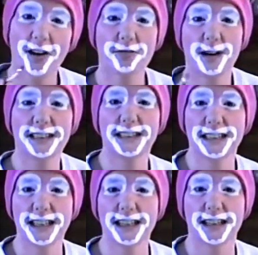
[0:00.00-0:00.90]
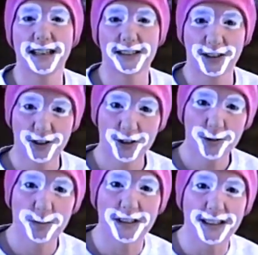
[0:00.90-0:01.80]
part of my skin as a
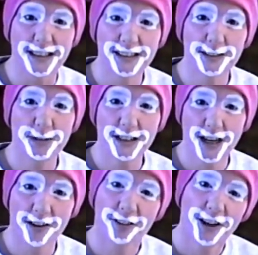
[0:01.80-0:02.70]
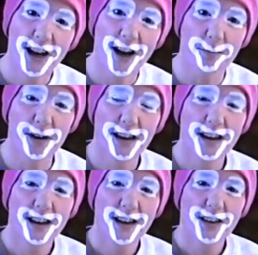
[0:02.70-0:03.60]
human needs to be covered up
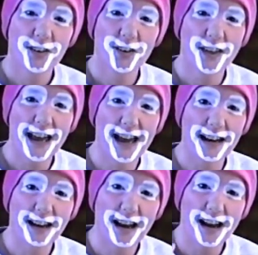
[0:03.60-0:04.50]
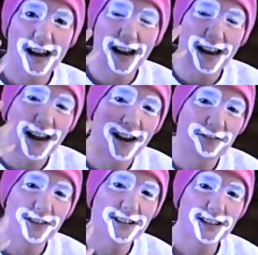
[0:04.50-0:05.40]
so that I
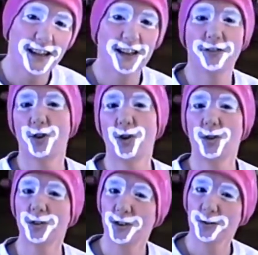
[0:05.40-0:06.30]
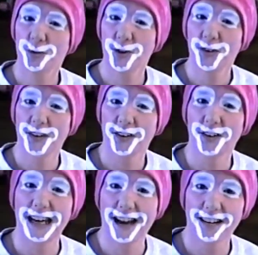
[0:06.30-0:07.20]
have the skin of a whole new person or